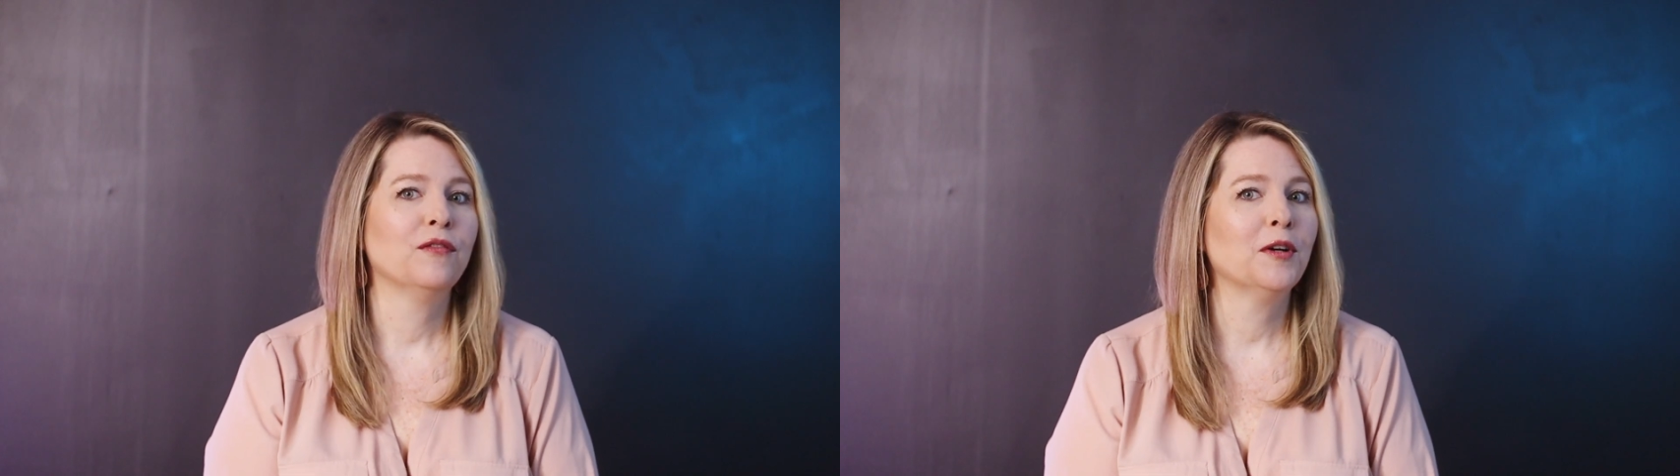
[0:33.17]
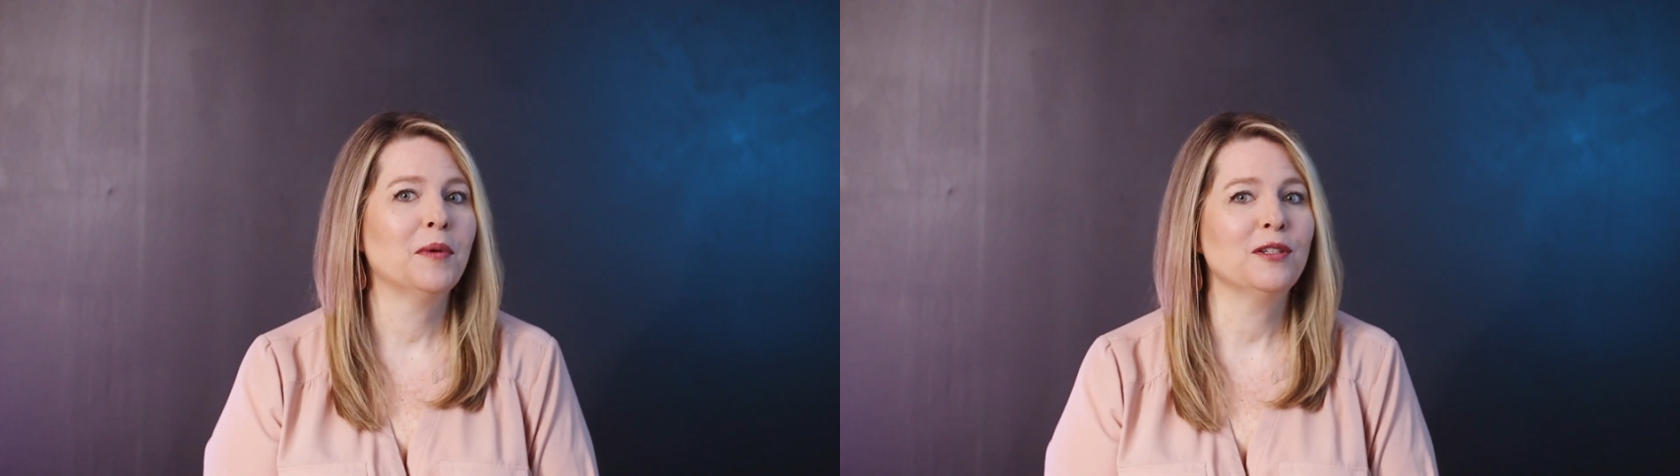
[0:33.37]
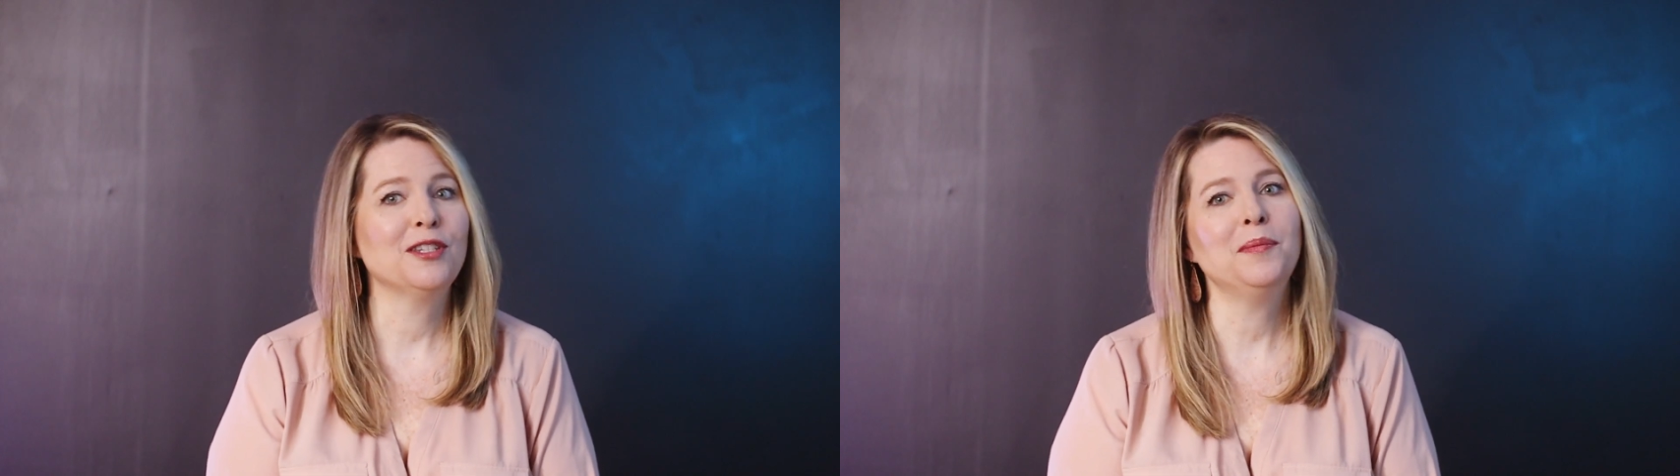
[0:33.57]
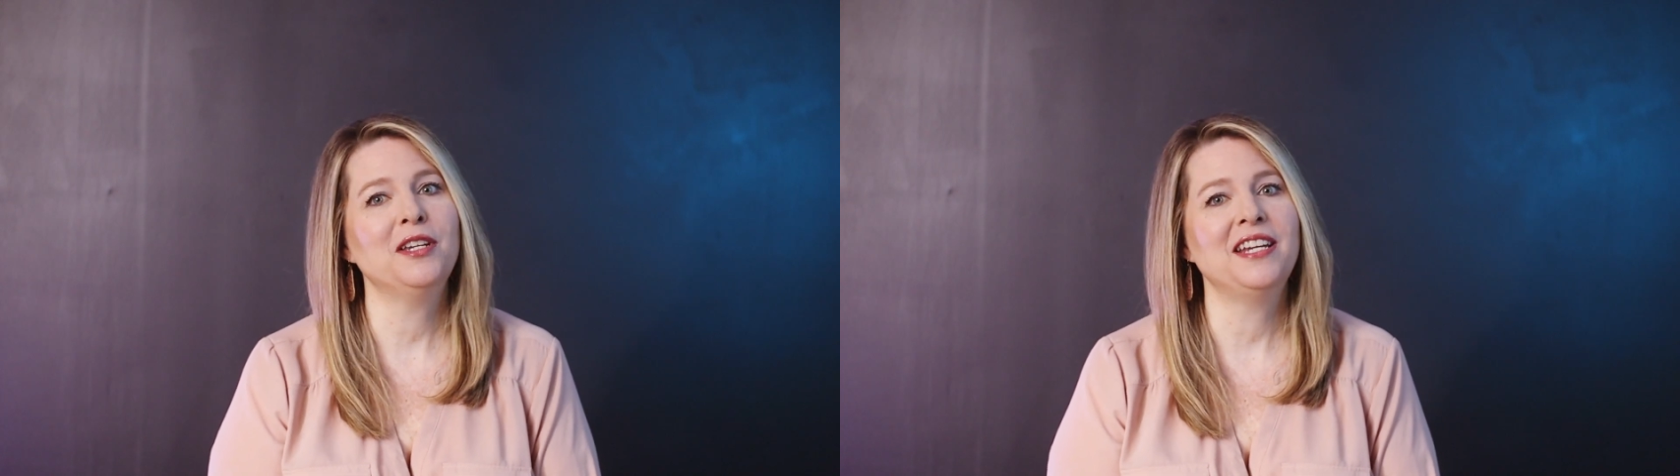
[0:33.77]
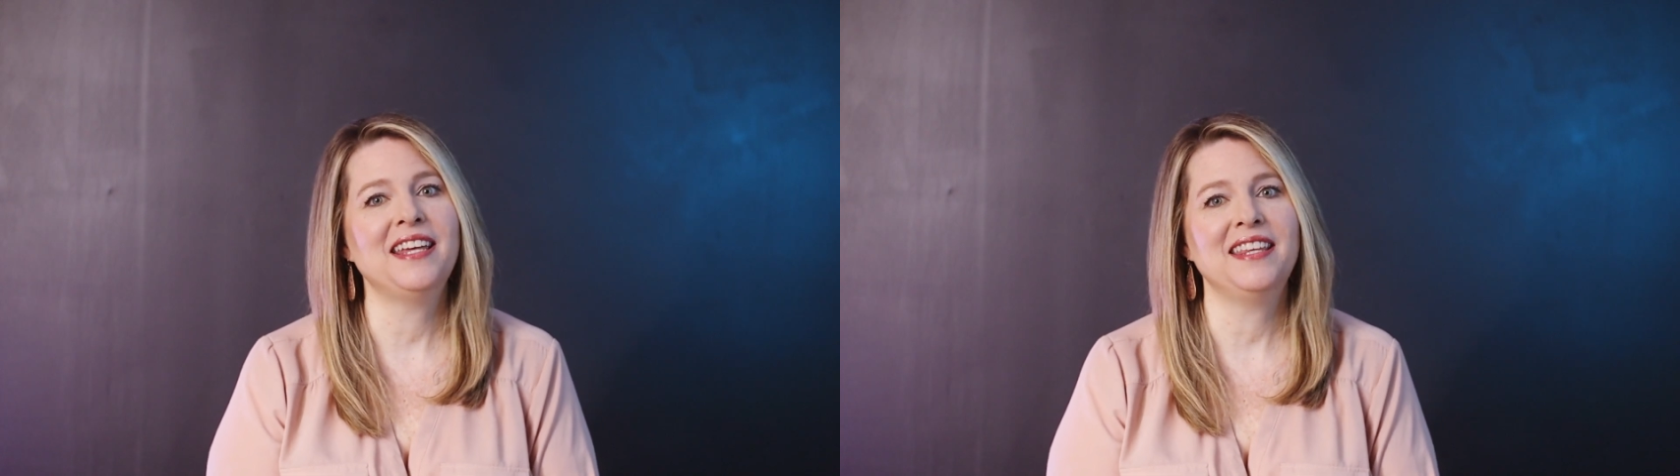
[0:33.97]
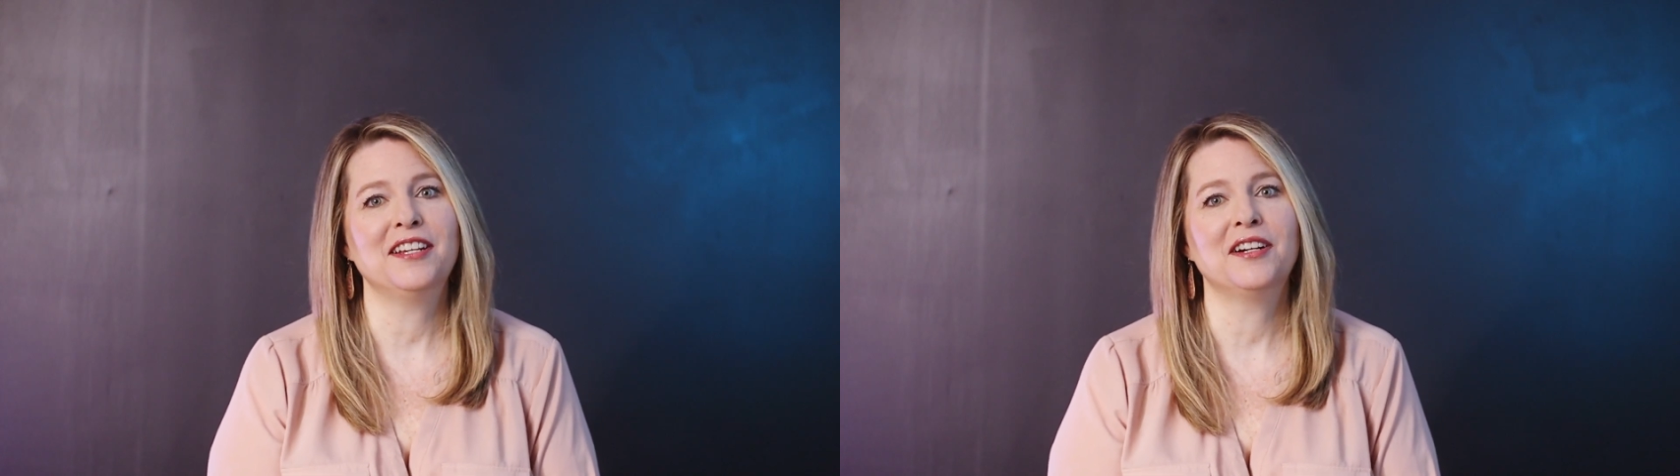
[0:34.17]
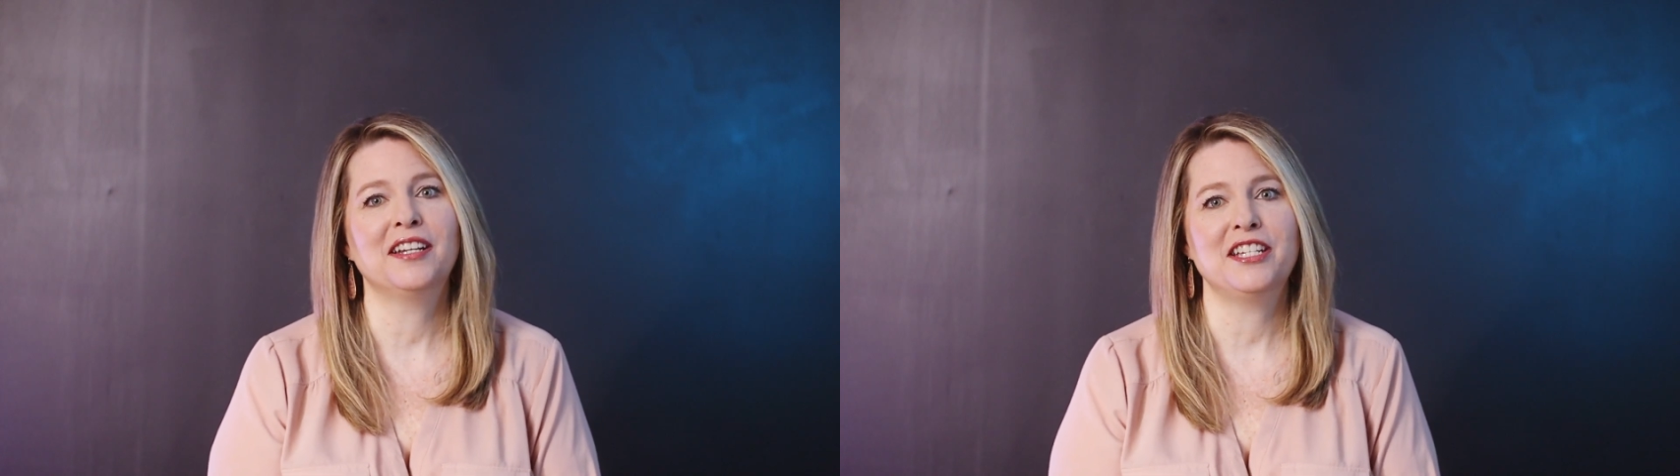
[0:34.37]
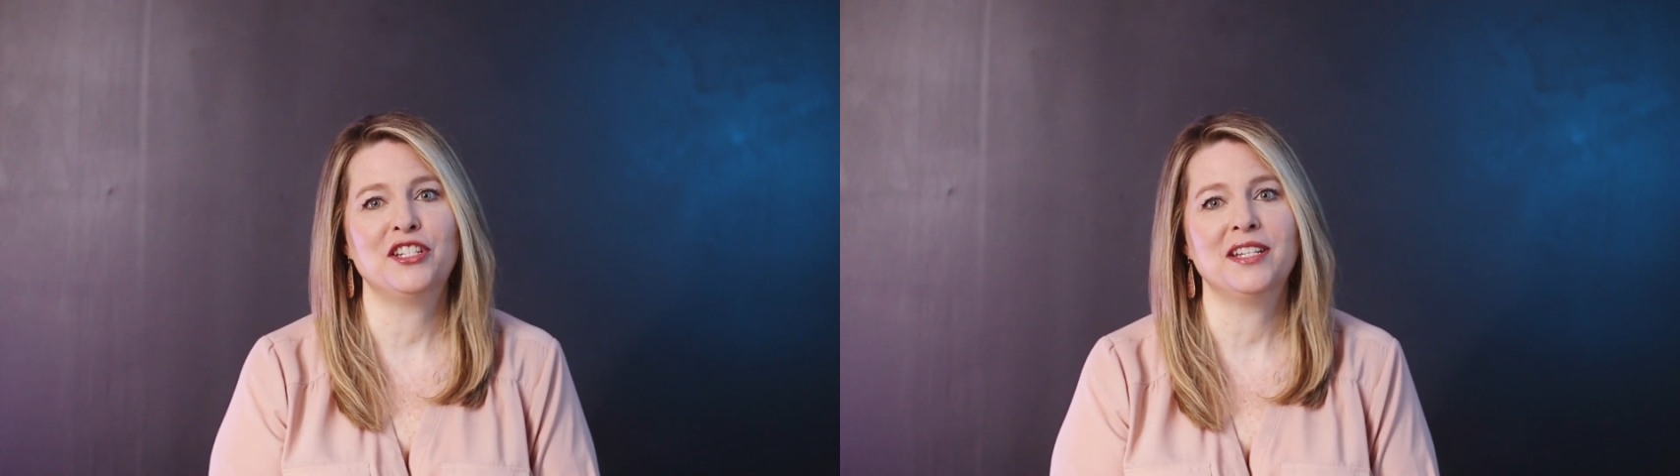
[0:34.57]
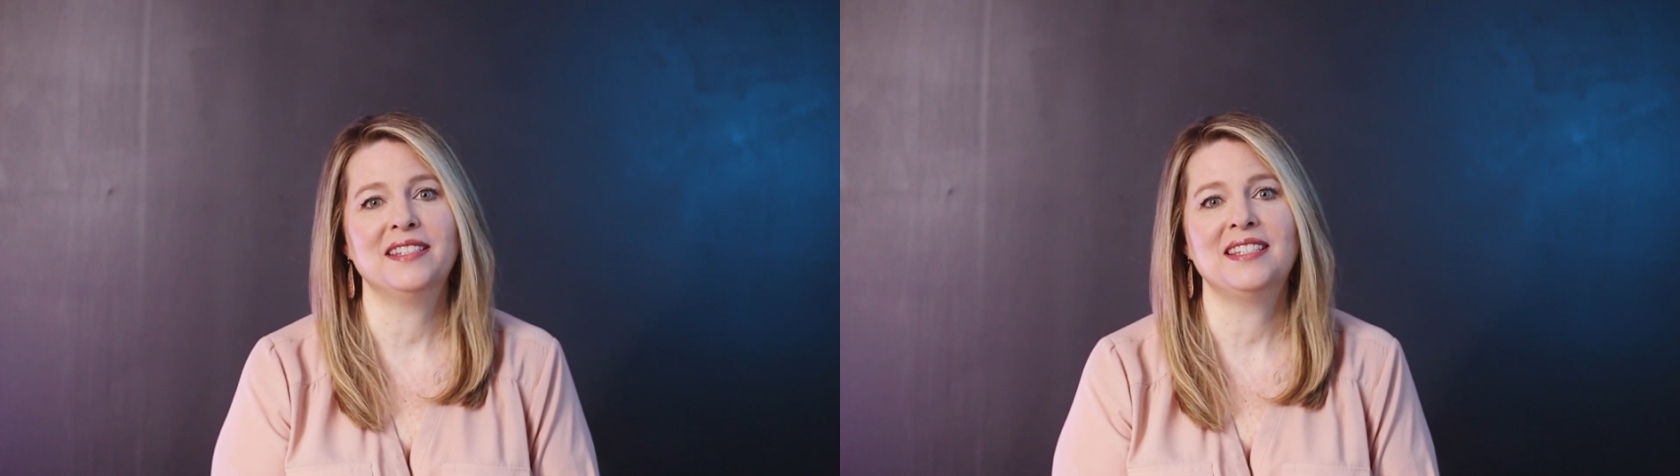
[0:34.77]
For most community theater auditions,